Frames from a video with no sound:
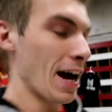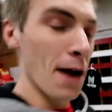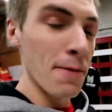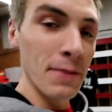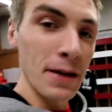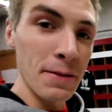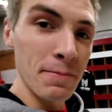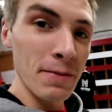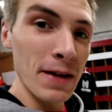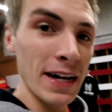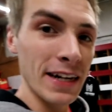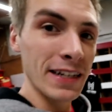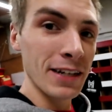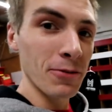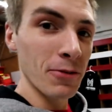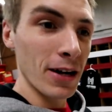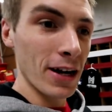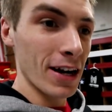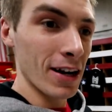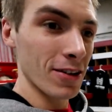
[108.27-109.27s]
I made it back to
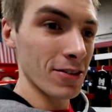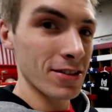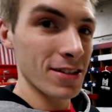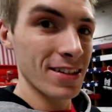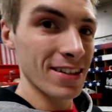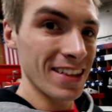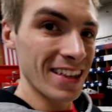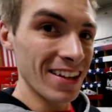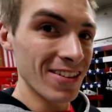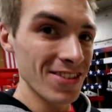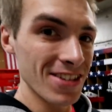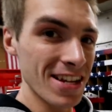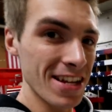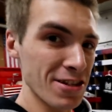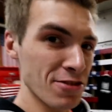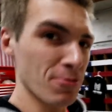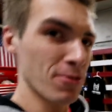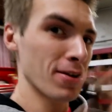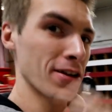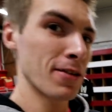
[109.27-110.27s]
the warehouse. Those
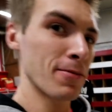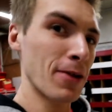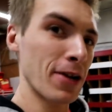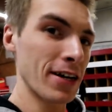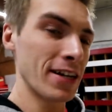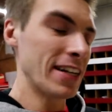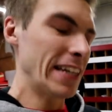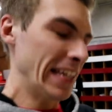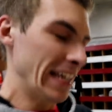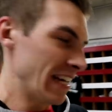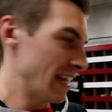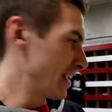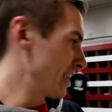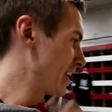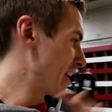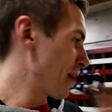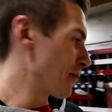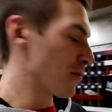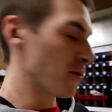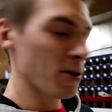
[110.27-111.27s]
guys are worried about
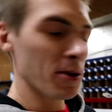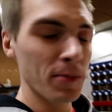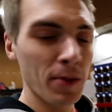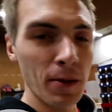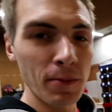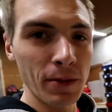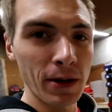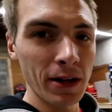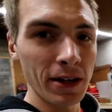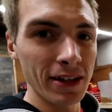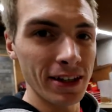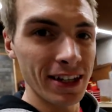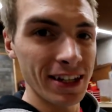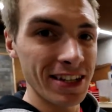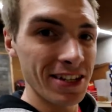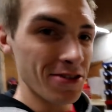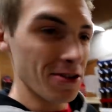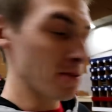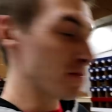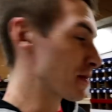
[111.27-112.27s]
Indiana. I'm worried about
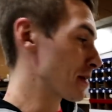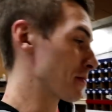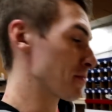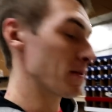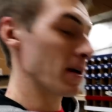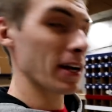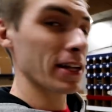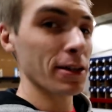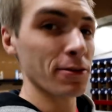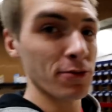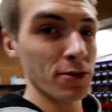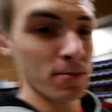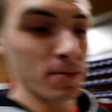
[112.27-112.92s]
Maryland, so I'm getting packed up for